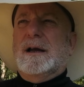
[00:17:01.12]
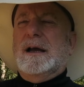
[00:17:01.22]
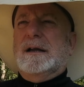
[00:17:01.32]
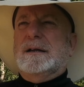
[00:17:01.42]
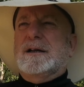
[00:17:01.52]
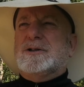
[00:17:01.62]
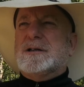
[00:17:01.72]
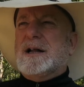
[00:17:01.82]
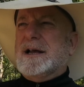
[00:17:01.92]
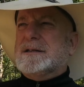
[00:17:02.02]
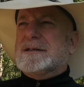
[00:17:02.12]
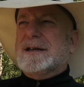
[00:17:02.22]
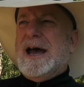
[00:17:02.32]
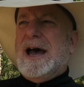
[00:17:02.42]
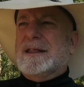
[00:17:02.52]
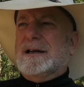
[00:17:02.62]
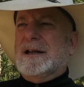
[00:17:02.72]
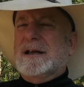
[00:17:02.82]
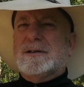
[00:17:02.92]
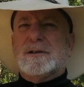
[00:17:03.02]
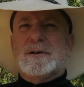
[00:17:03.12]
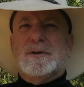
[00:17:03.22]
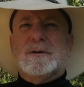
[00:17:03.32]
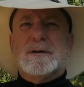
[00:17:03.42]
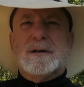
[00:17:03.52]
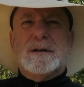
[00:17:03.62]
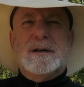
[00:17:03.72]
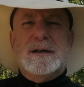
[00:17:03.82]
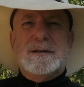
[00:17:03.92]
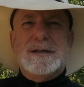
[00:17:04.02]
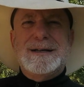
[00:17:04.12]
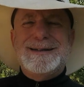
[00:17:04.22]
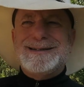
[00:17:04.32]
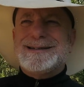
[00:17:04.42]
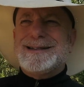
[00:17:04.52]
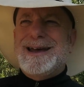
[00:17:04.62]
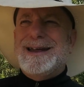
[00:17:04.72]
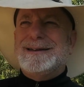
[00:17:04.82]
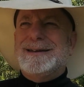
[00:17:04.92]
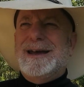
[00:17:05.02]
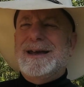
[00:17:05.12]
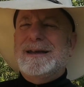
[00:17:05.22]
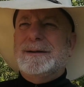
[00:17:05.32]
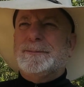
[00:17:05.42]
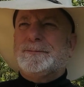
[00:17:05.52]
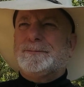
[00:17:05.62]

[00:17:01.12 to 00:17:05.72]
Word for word: And it's just like this guy that led to the Lord in Denny's that day.